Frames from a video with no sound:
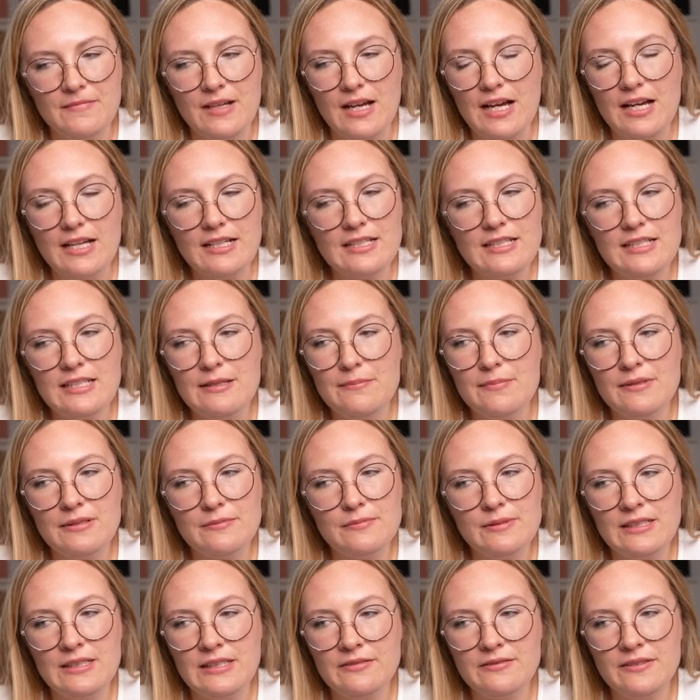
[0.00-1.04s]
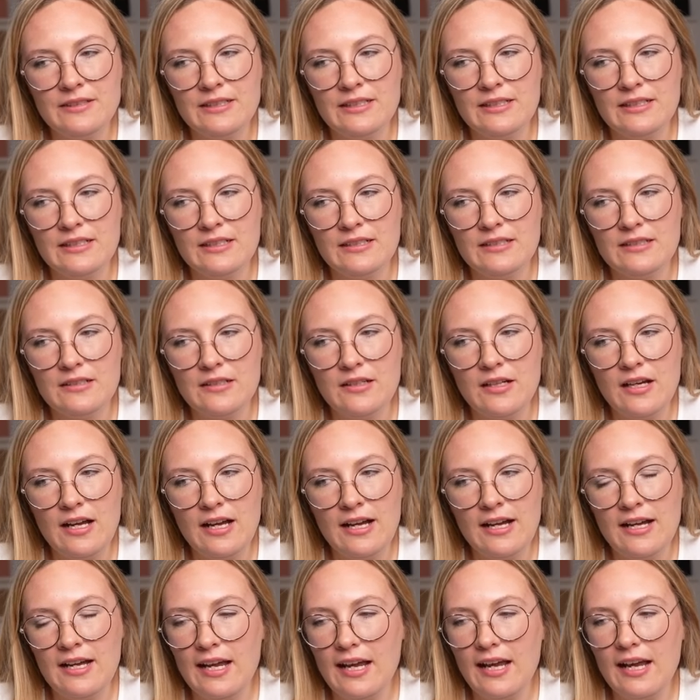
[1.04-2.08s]
I deeply believe in it.
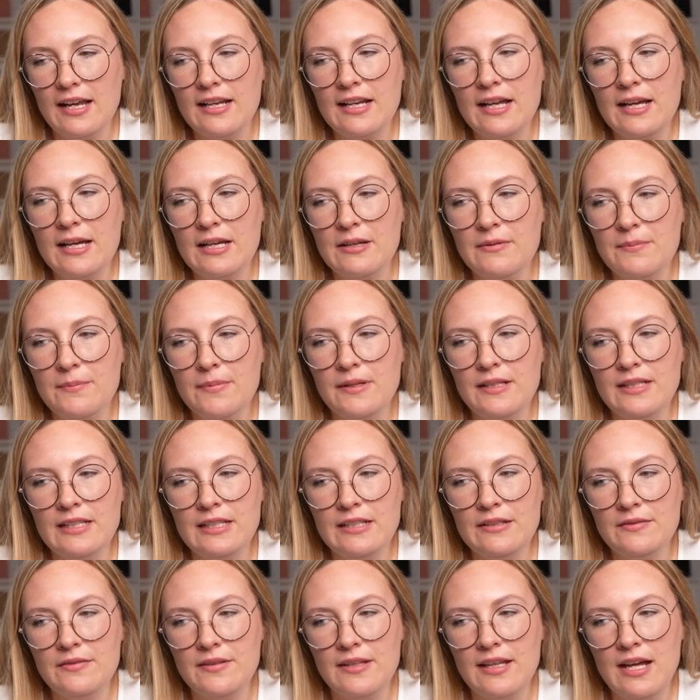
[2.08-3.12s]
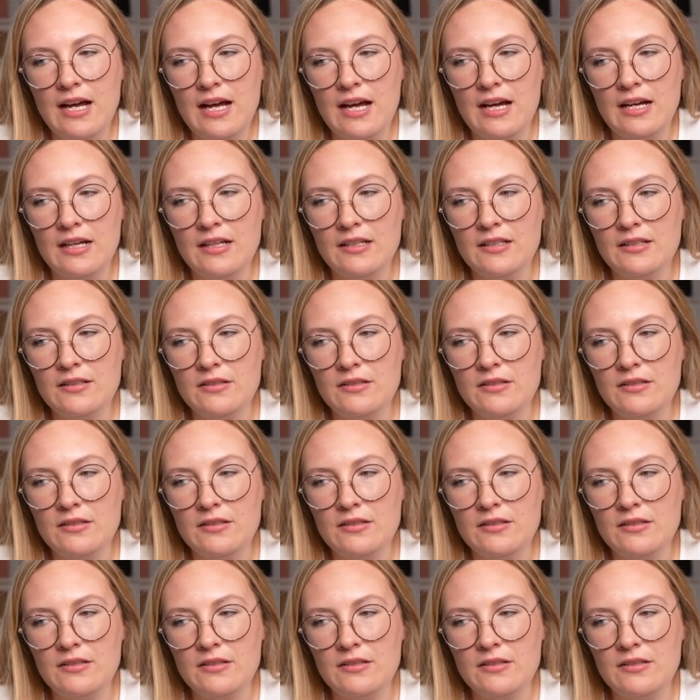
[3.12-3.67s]
And I believe that